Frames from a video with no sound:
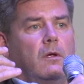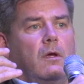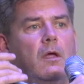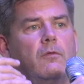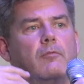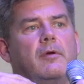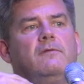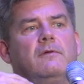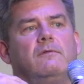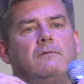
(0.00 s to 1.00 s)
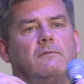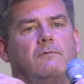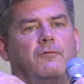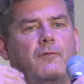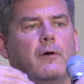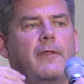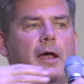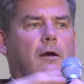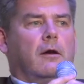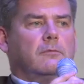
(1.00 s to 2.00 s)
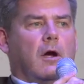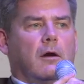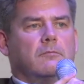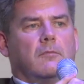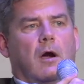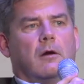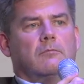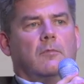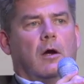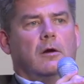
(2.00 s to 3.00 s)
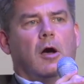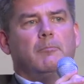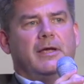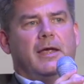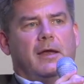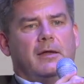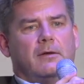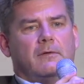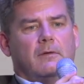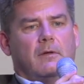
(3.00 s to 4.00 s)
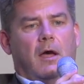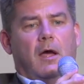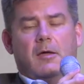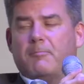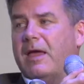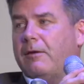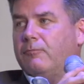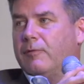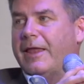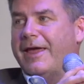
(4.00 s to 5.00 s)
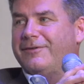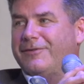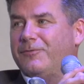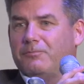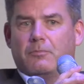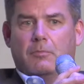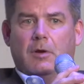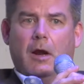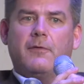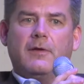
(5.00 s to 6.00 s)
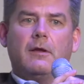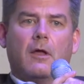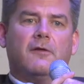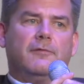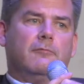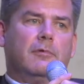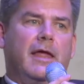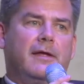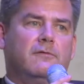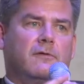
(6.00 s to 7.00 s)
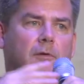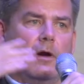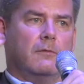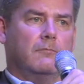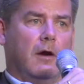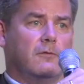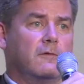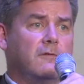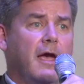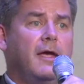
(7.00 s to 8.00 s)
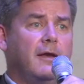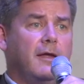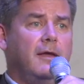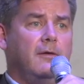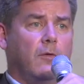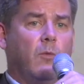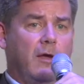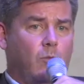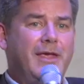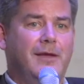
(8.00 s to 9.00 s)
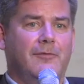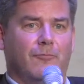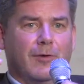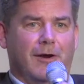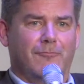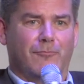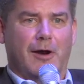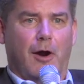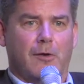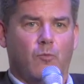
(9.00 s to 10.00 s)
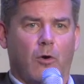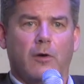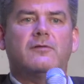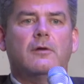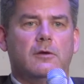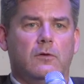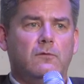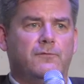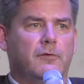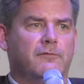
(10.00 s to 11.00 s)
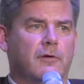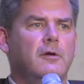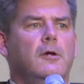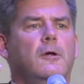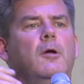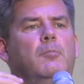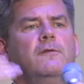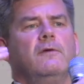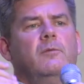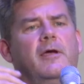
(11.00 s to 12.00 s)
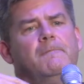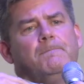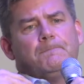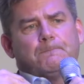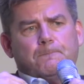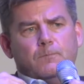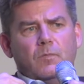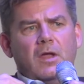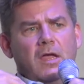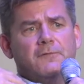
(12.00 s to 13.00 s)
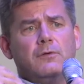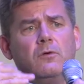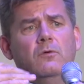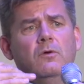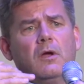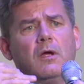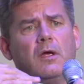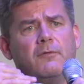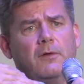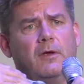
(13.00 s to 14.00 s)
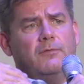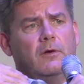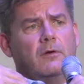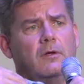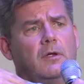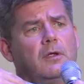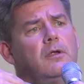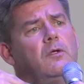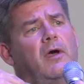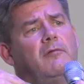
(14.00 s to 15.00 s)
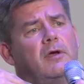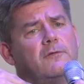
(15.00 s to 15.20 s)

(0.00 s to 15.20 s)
And the reasons for that are, are, are, are complicated. Uh, it may relate to, you know, I think a lot of it relates to our, our society, the way we re regard war. It's not useful for, put it this way if you if, if you're, you have a